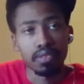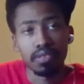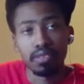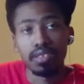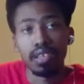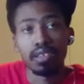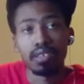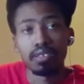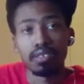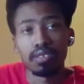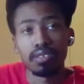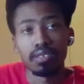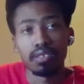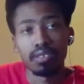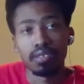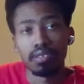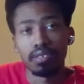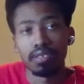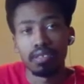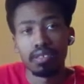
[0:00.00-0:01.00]
is not good.
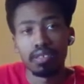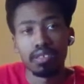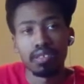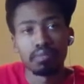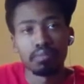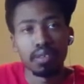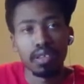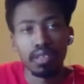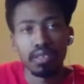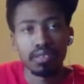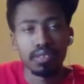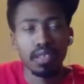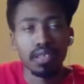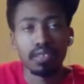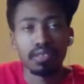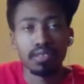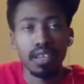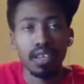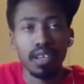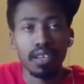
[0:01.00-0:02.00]
But at the same
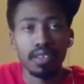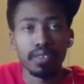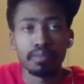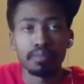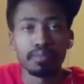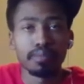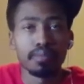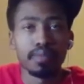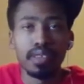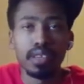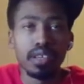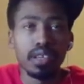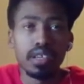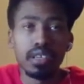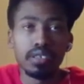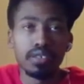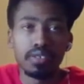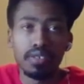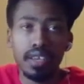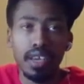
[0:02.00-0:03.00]
time,
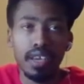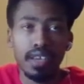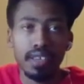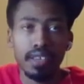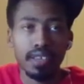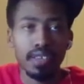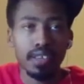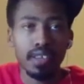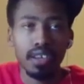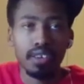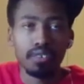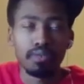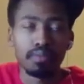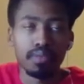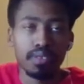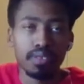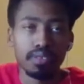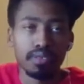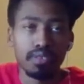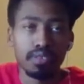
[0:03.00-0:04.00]
you can't get it out
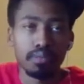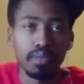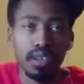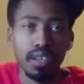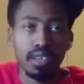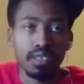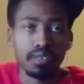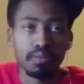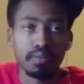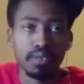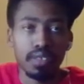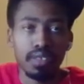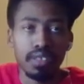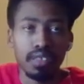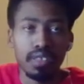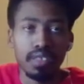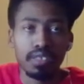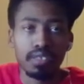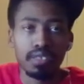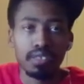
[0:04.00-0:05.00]
because nobody's willing to
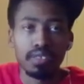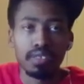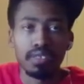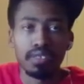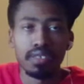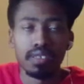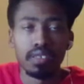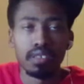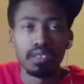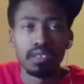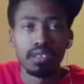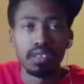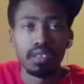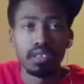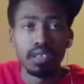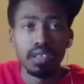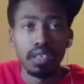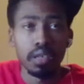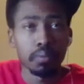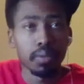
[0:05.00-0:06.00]
listen.
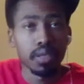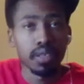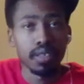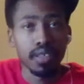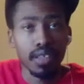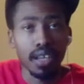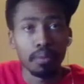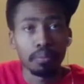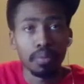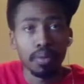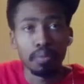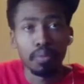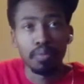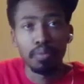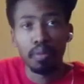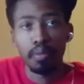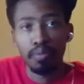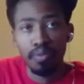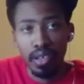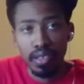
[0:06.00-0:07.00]
I mean, they got people
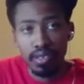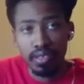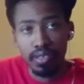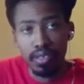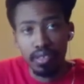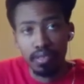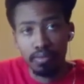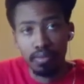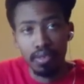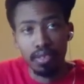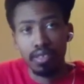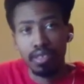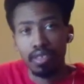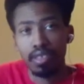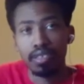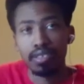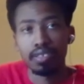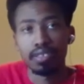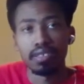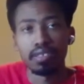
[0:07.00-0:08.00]
professionally willing to
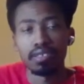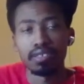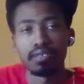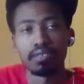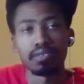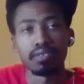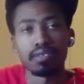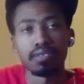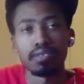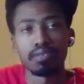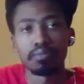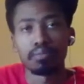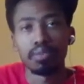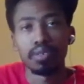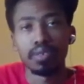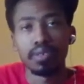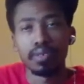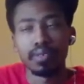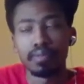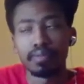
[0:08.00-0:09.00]
listen,
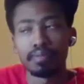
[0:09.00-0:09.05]
but